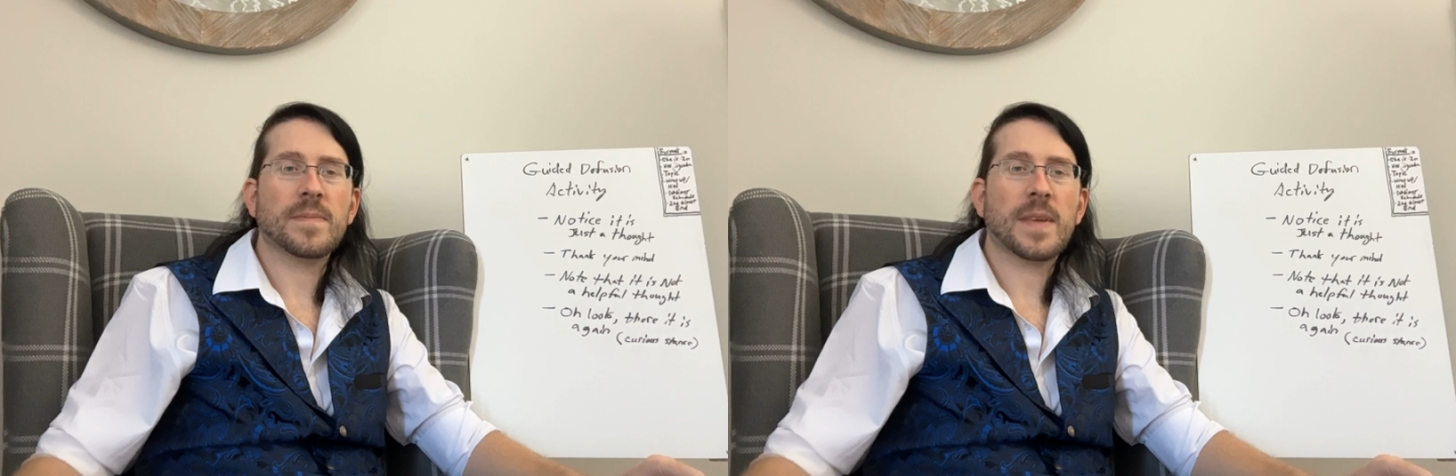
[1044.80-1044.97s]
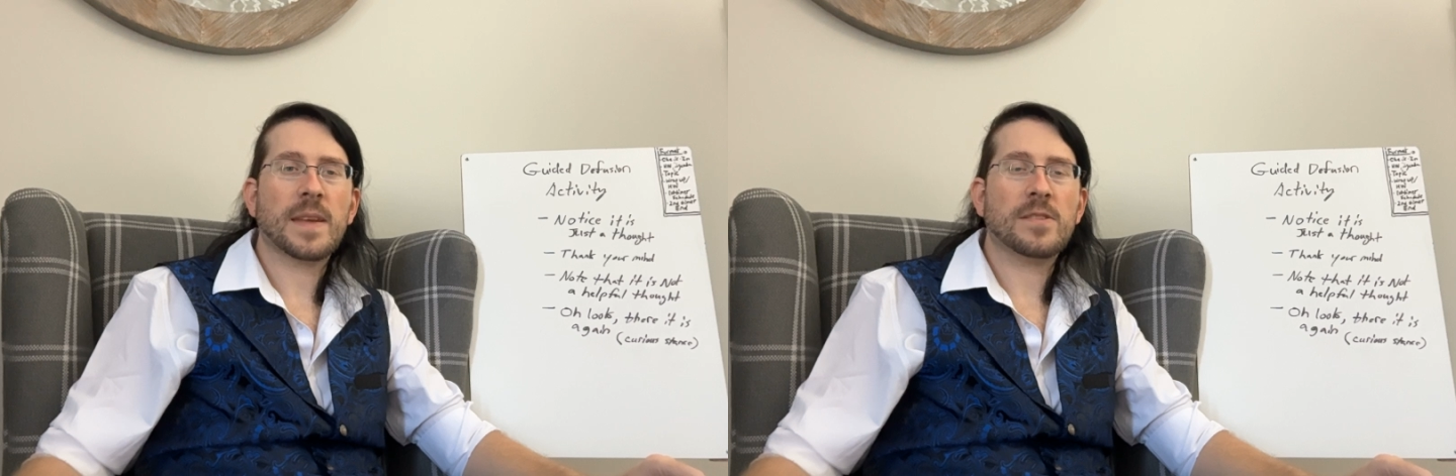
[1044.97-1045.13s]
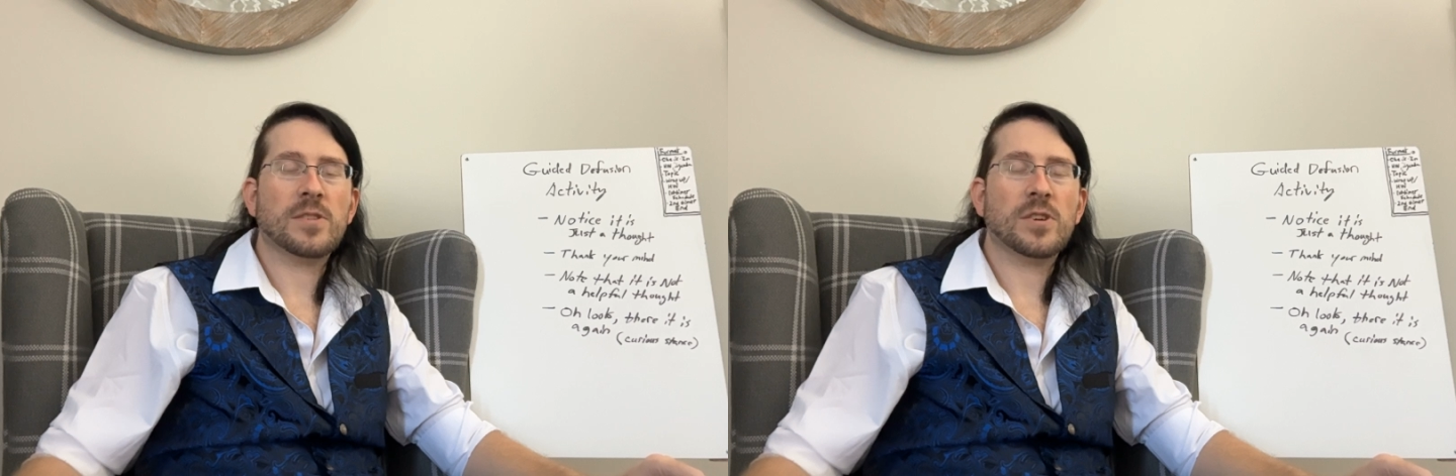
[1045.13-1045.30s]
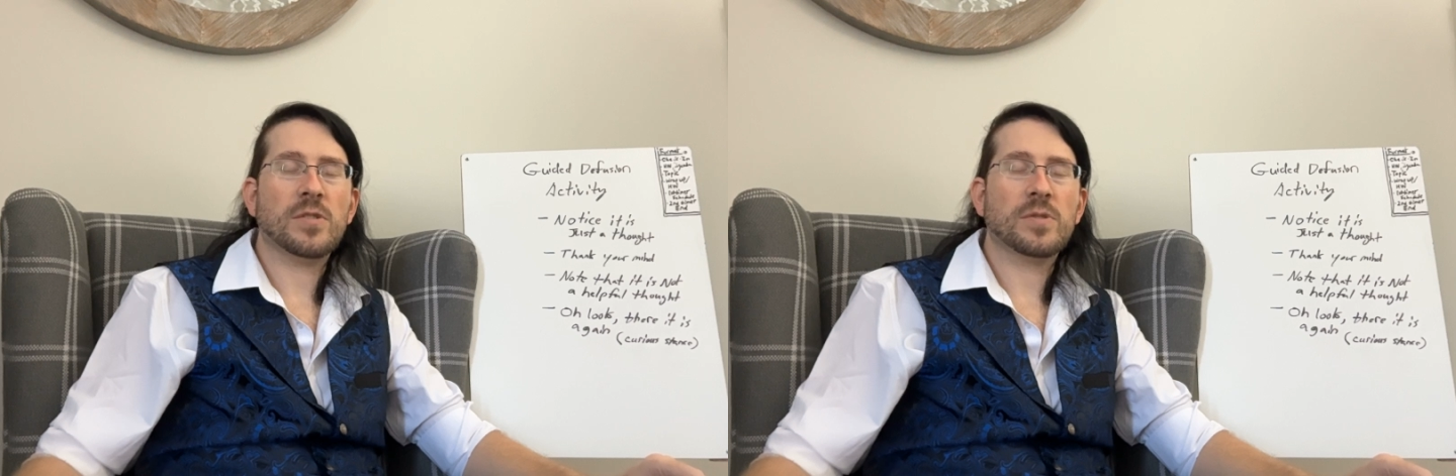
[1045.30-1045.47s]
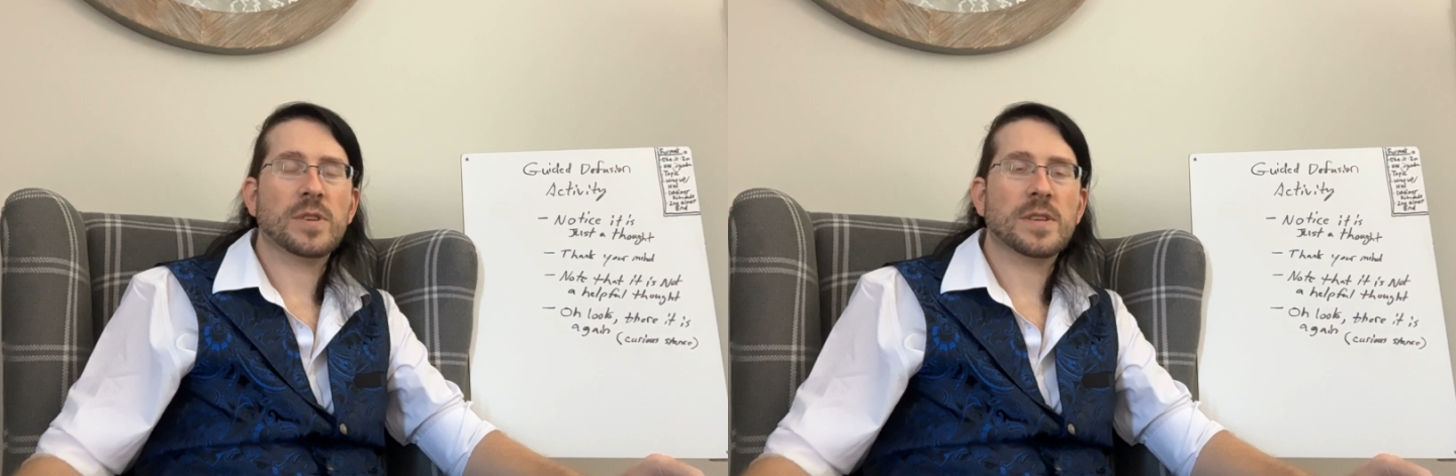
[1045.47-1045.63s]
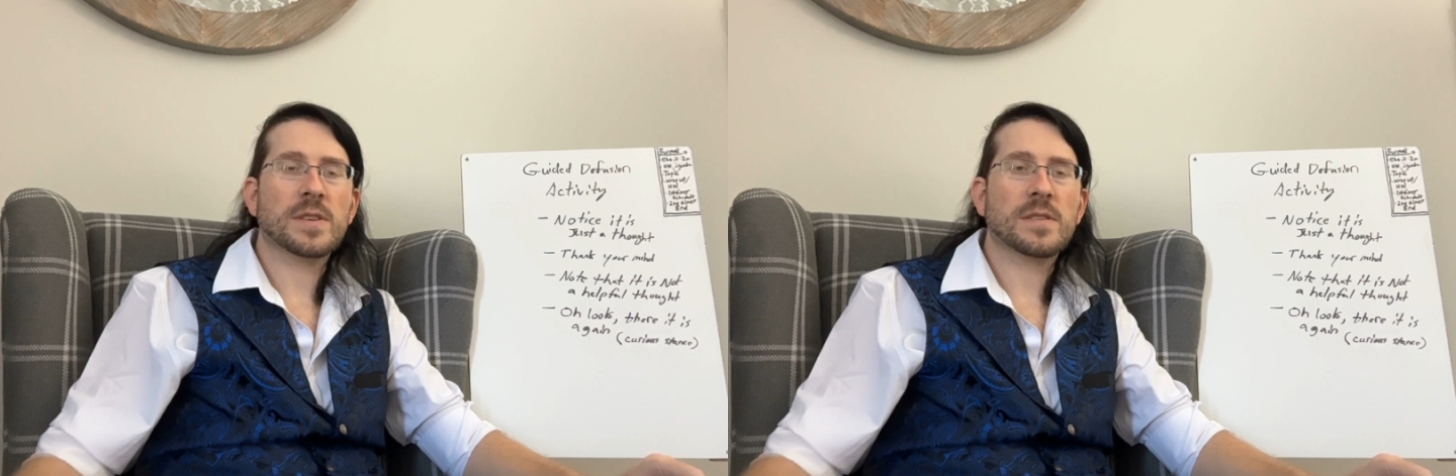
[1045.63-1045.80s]
and
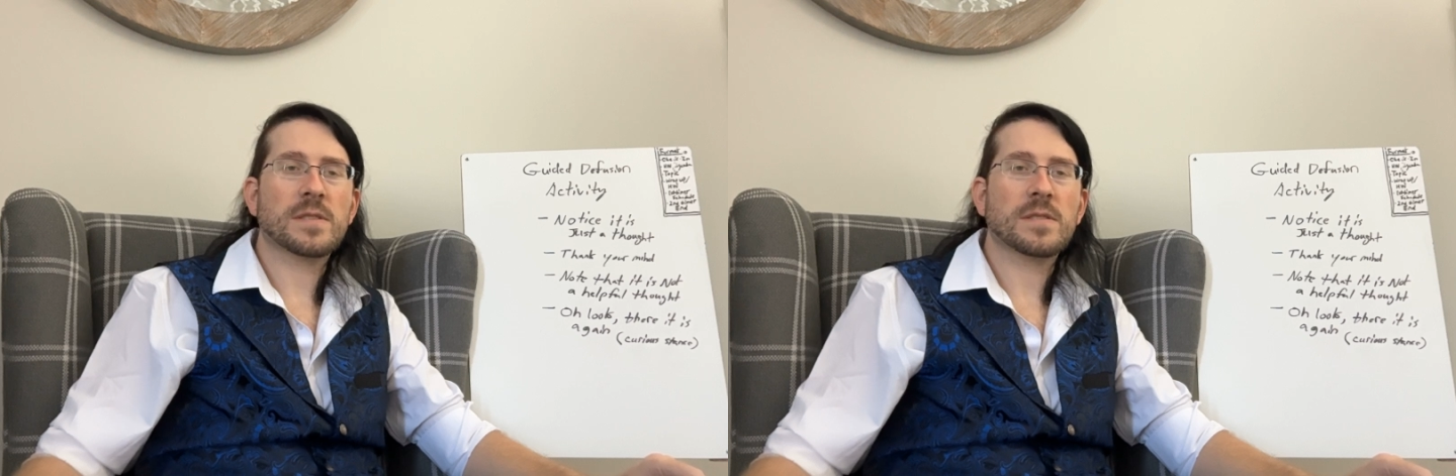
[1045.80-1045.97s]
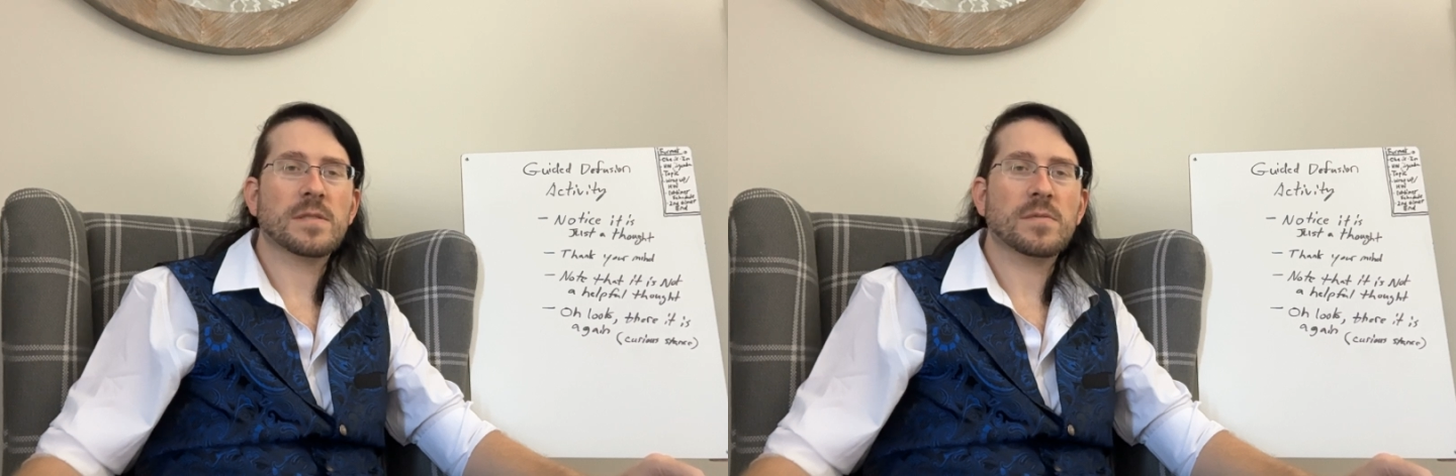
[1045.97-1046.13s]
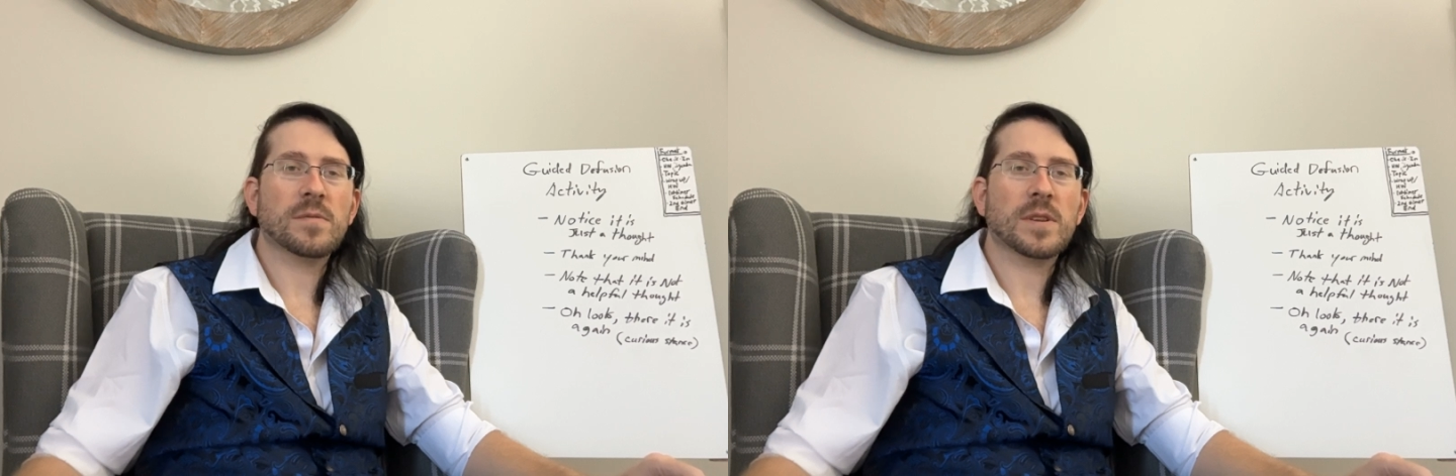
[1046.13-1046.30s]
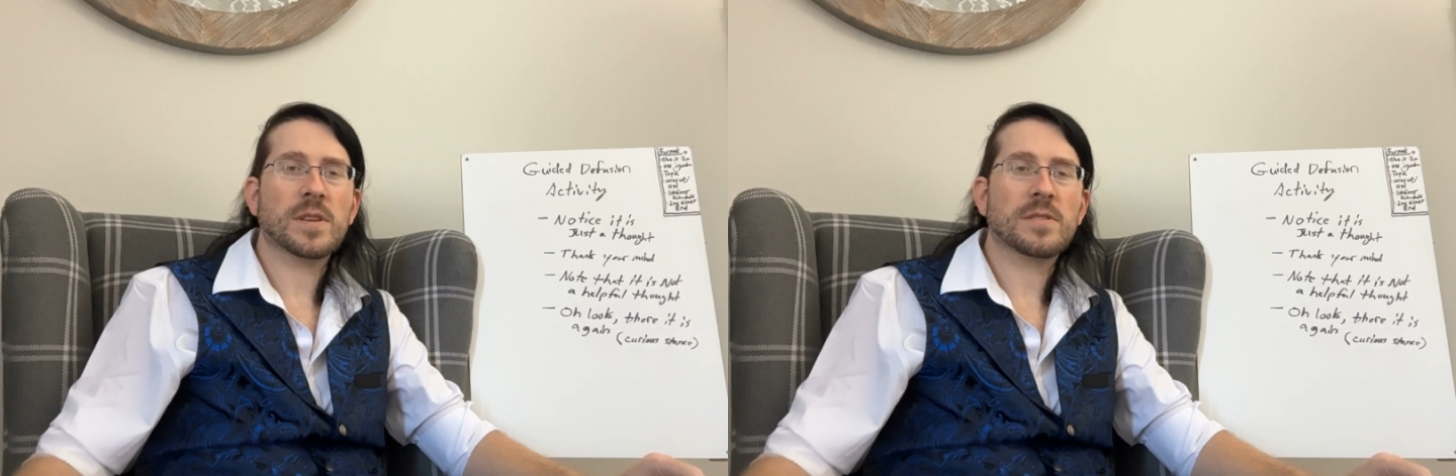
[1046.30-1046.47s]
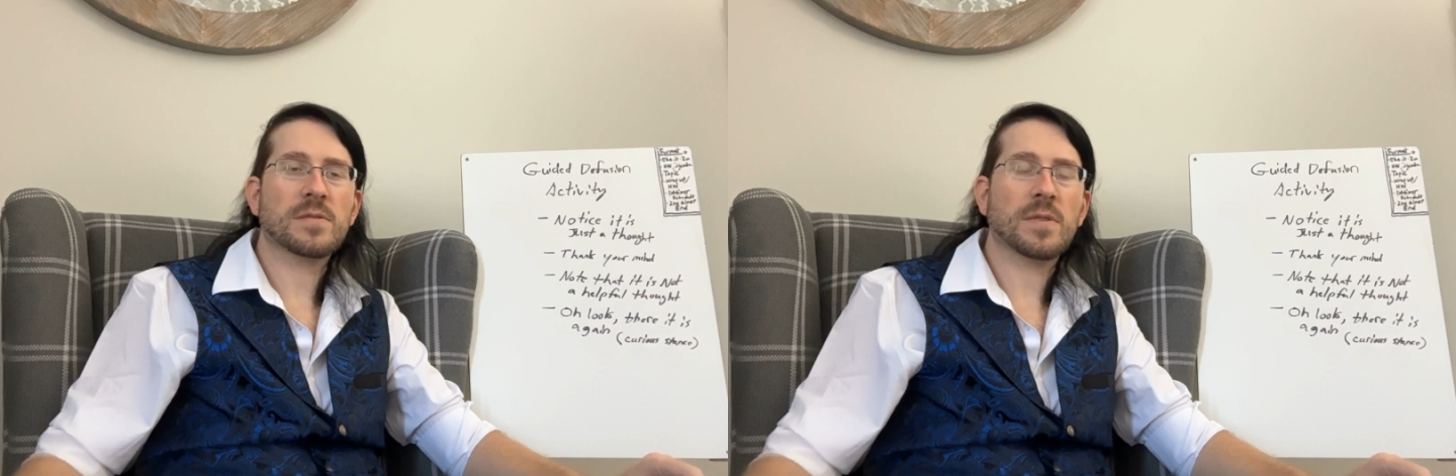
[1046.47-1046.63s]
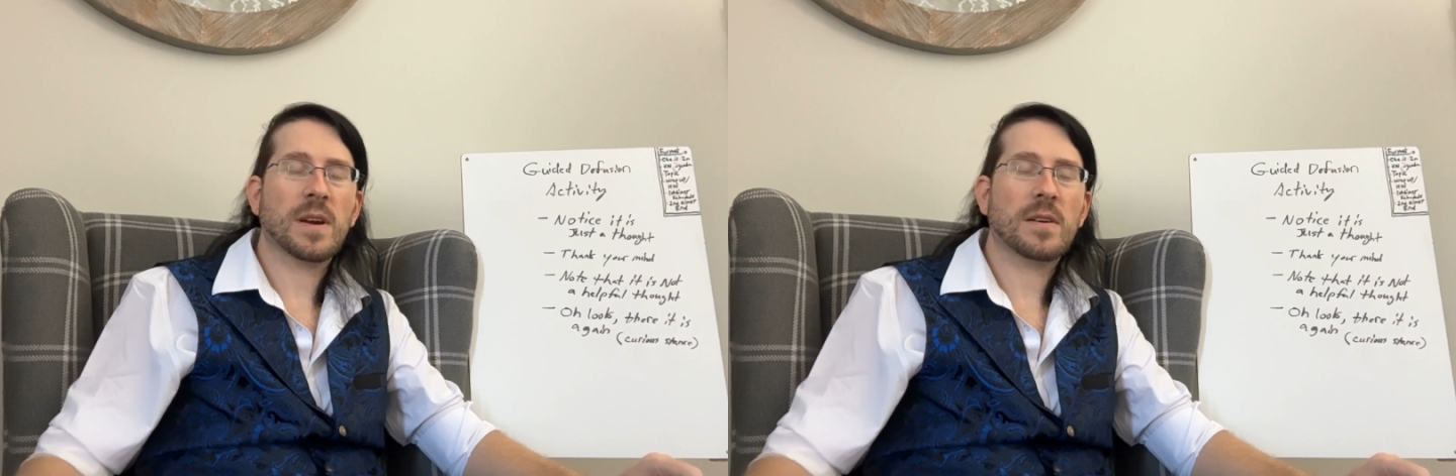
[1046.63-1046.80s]
notice what is
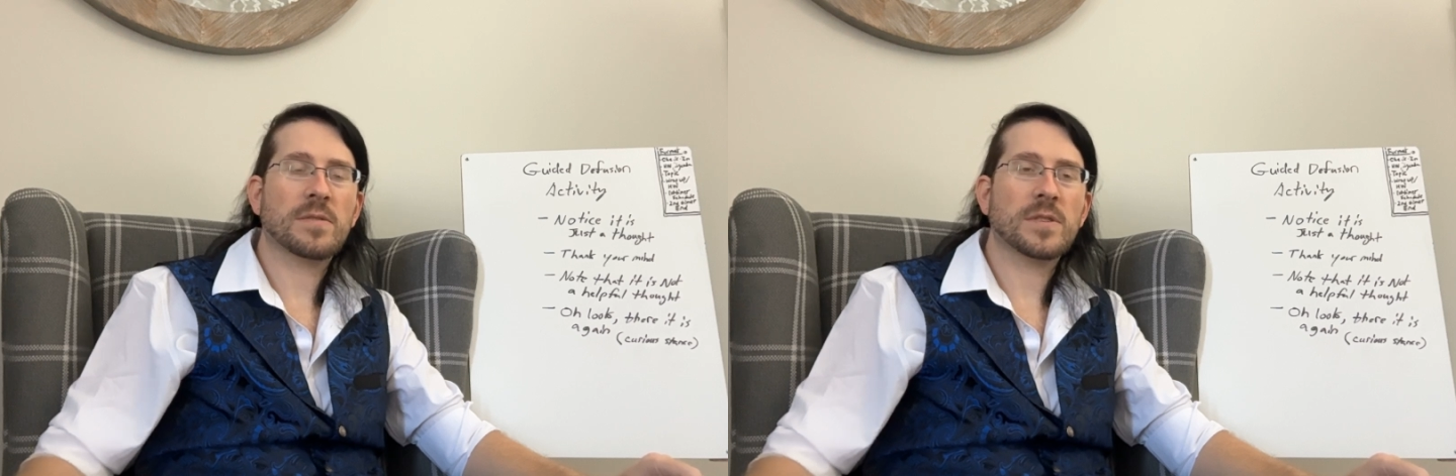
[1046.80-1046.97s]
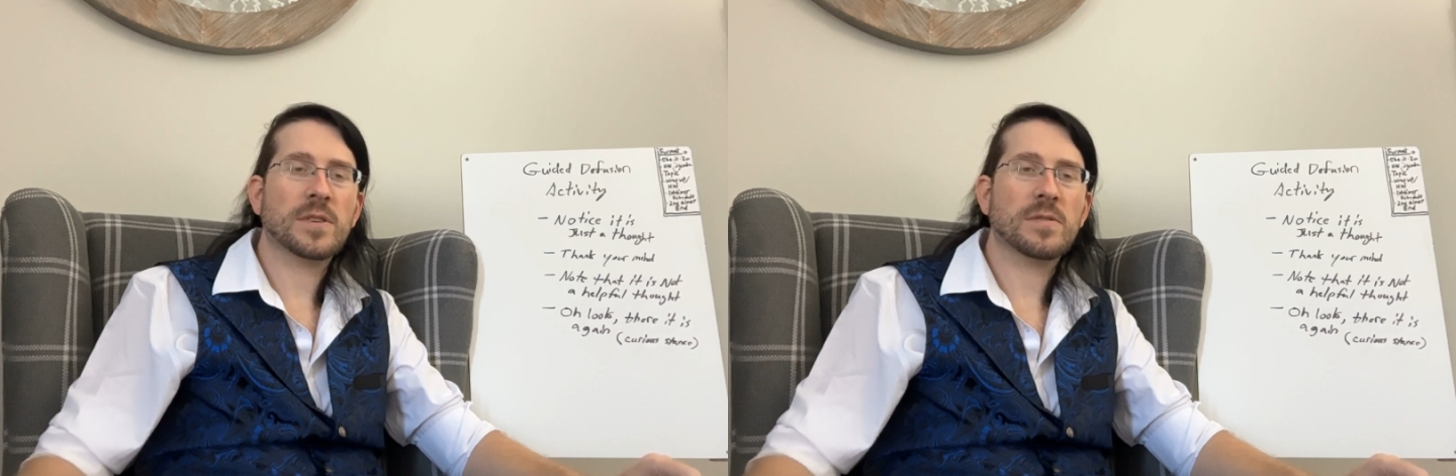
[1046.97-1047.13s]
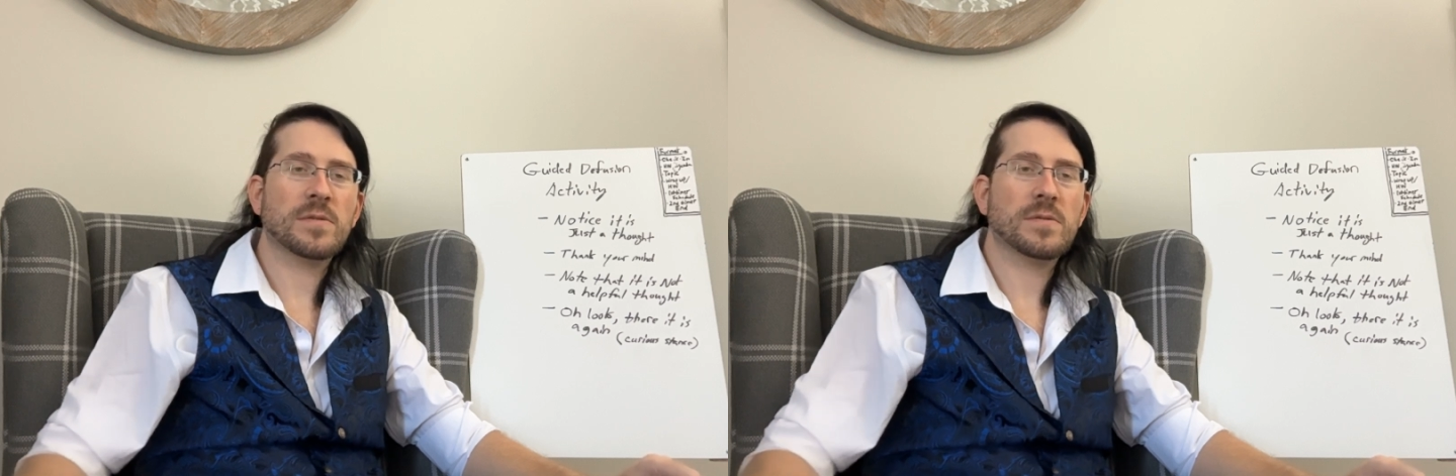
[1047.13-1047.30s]
around you.